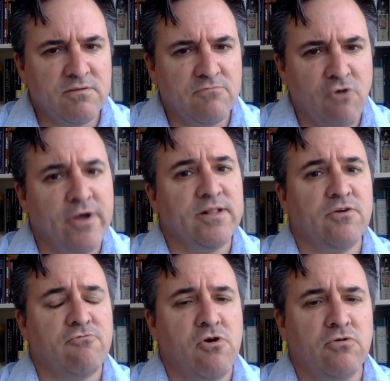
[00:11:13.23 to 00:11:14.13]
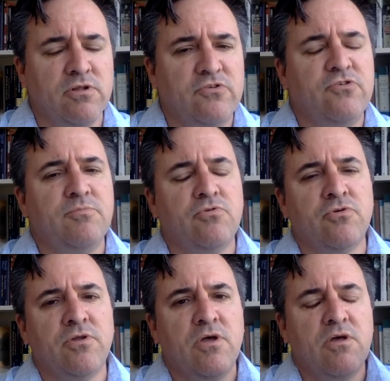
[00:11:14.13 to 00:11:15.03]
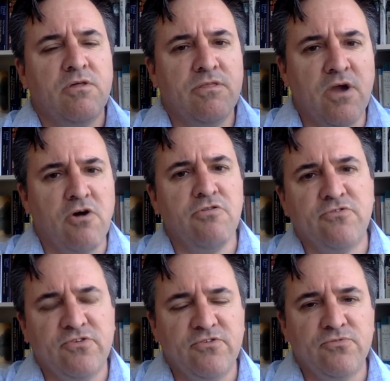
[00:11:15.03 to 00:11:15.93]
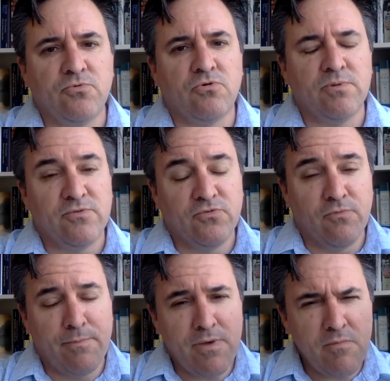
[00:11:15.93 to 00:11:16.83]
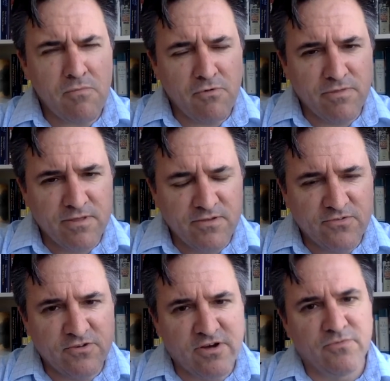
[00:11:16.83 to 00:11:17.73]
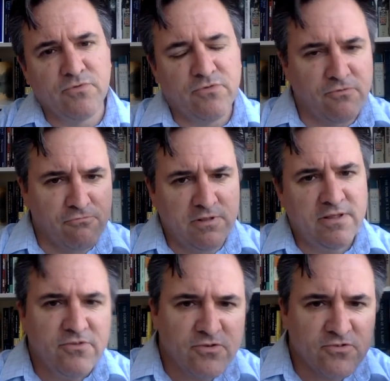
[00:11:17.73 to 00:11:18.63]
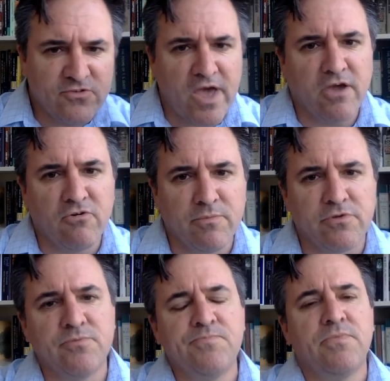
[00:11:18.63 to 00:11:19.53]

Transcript: Rightly or wrongly, she put the oath she swore, which remember in these times was a religious sacrament,